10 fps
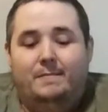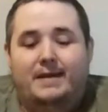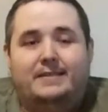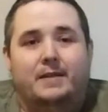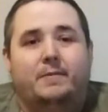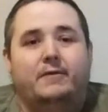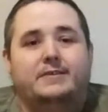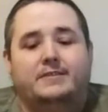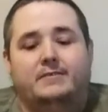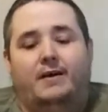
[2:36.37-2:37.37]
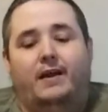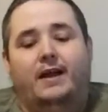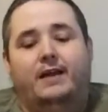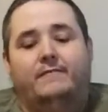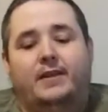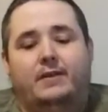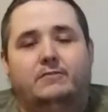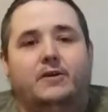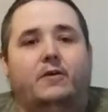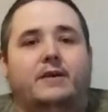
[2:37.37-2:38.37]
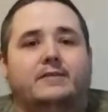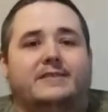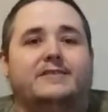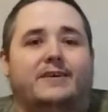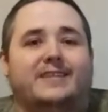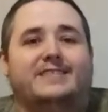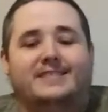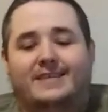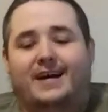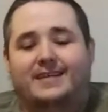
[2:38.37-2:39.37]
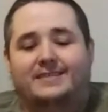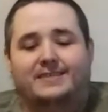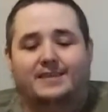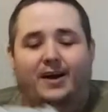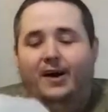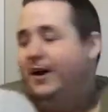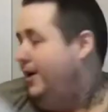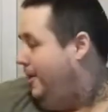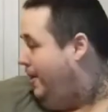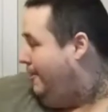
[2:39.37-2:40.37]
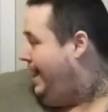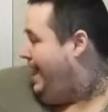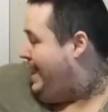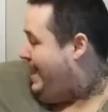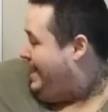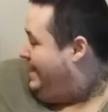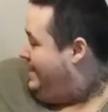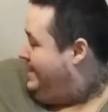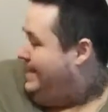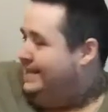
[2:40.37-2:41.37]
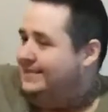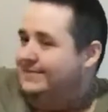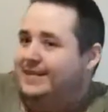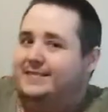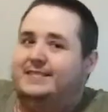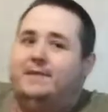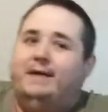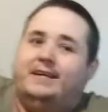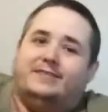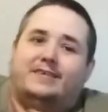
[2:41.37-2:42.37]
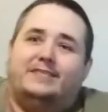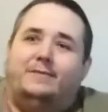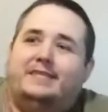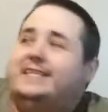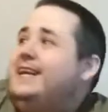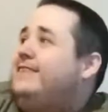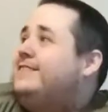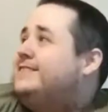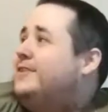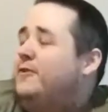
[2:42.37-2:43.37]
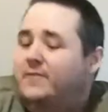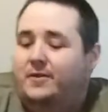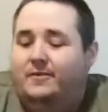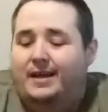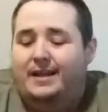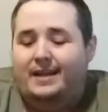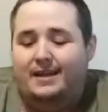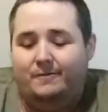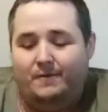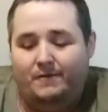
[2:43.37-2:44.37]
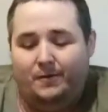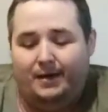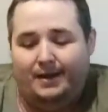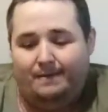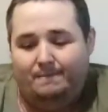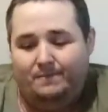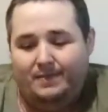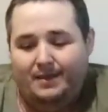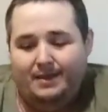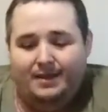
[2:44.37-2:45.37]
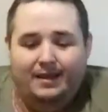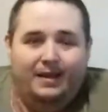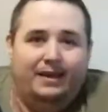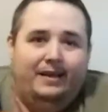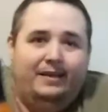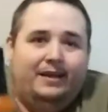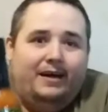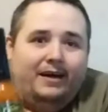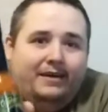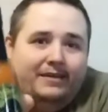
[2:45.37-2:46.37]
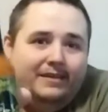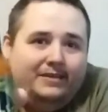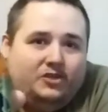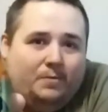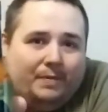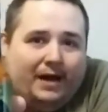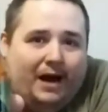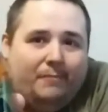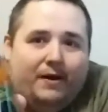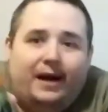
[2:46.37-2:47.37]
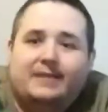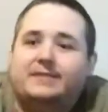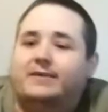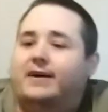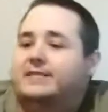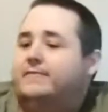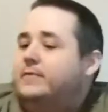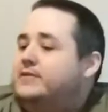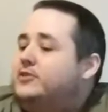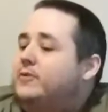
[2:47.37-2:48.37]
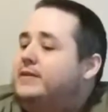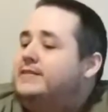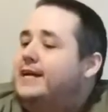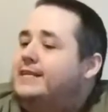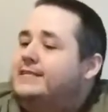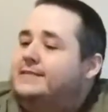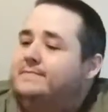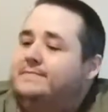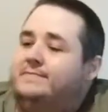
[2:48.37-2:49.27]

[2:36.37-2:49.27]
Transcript: makes an appearance in a lot of videos. Oh, it's the sauce. It's a hot sauce. Oh, hey! It's the same hot sauce that we sent out to the Scoville unit, and they did a review on it. The Chupacabra hot sauce, if you want to show these guys